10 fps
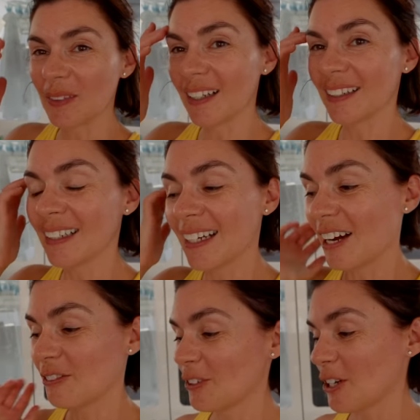run,
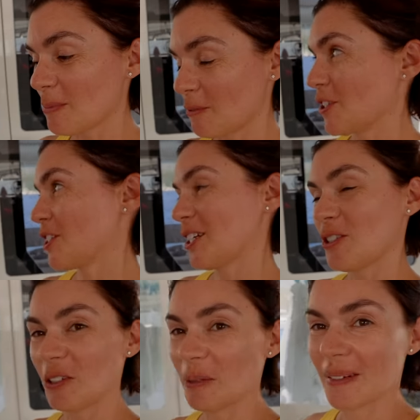our first provisioning
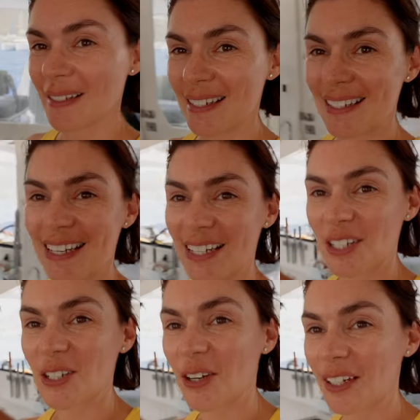trip since getting
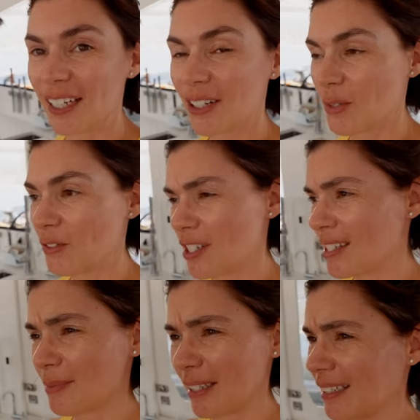to Turkey, because we've
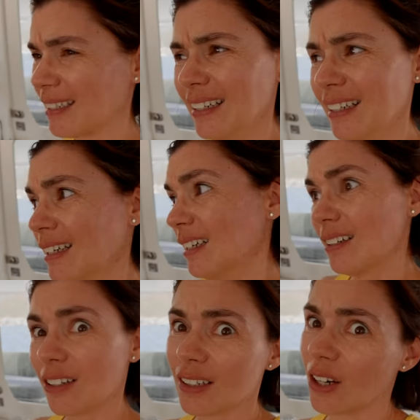just been
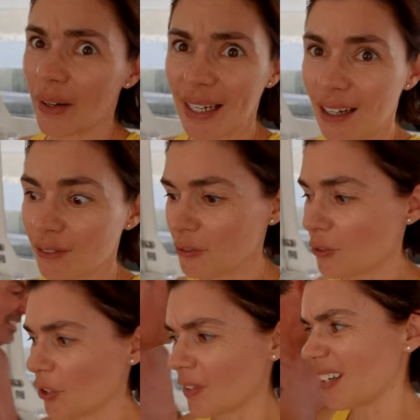going out for
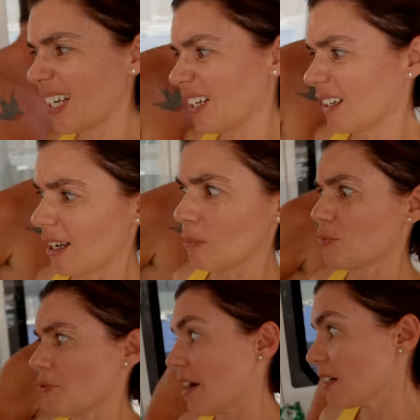food and then eating like
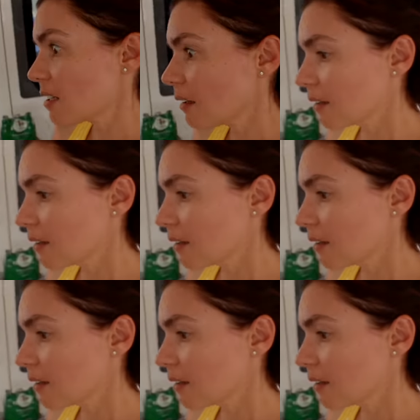bread.